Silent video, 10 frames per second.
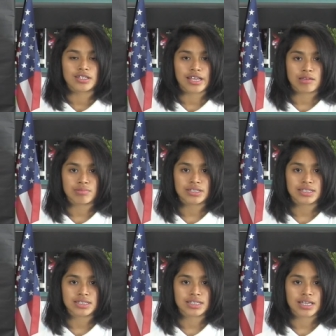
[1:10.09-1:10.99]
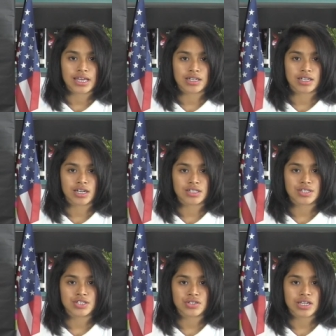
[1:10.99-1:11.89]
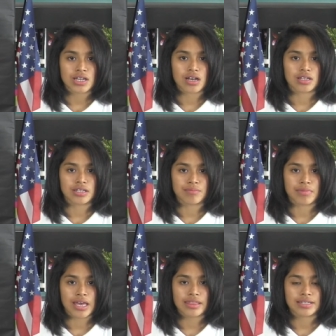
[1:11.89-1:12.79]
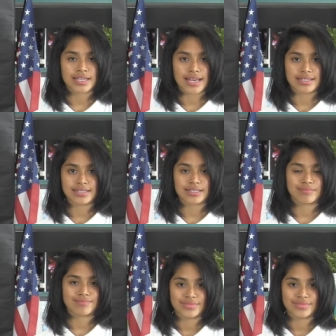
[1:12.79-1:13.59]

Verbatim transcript: neighbors can concentrate on their math test.